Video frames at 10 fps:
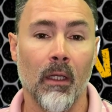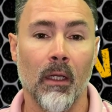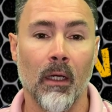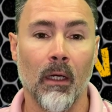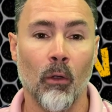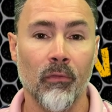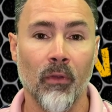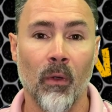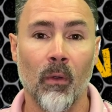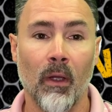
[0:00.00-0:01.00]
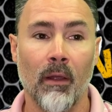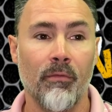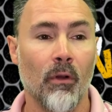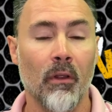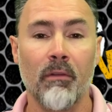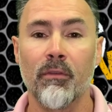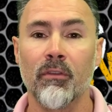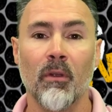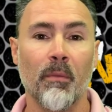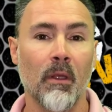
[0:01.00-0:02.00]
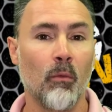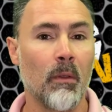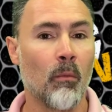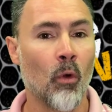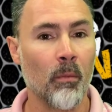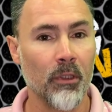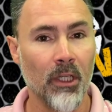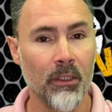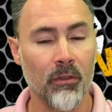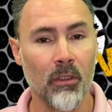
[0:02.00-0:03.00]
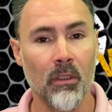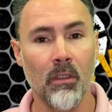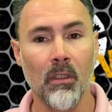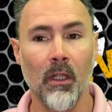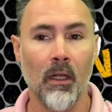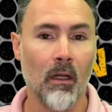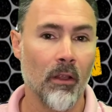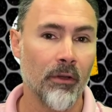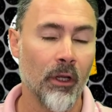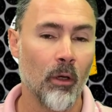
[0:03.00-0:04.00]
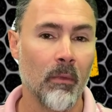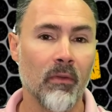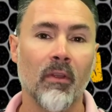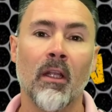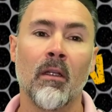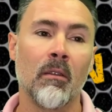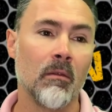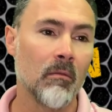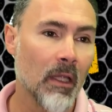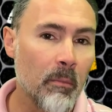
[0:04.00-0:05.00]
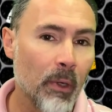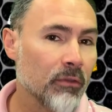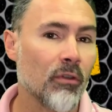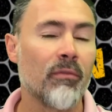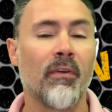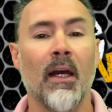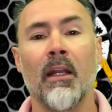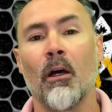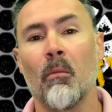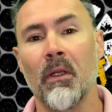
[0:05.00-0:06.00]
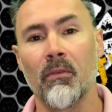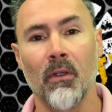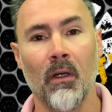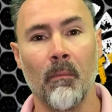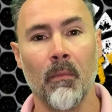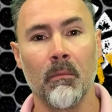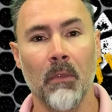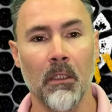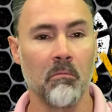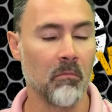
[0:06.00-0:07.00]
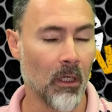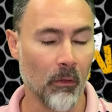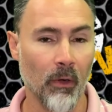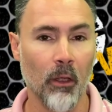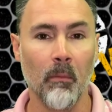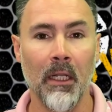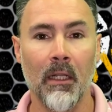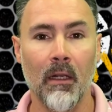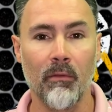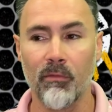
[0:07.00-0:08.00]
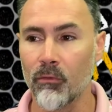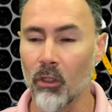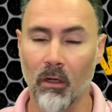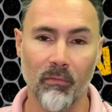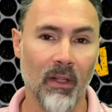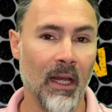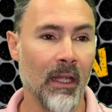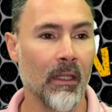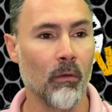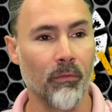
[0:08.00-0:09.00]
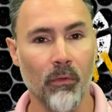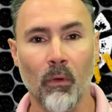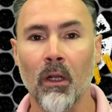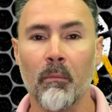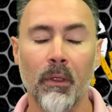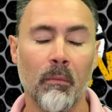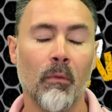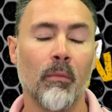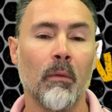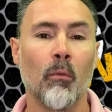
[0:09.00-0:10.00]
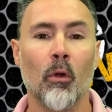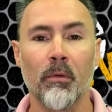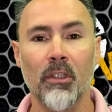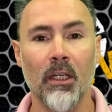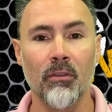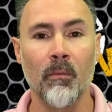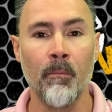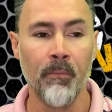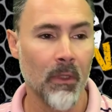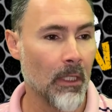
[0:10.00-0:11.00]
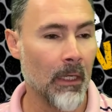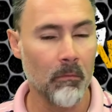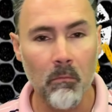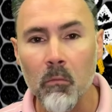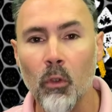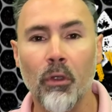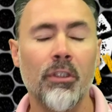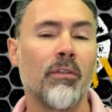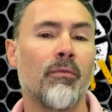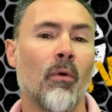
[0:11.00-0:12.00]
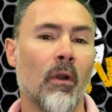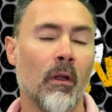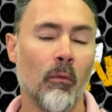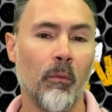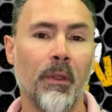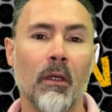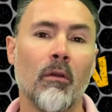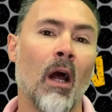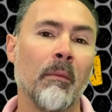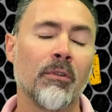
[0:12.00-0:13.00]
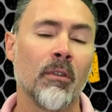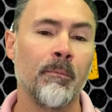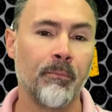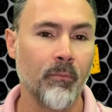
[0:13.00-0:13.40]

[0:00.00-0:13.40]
Also, if you're looking for something with more protection than other helmets, then Impact certified helmets are recommended if tunnel flying, or if you want a bit more protection, then Cookie G4 would be a good option.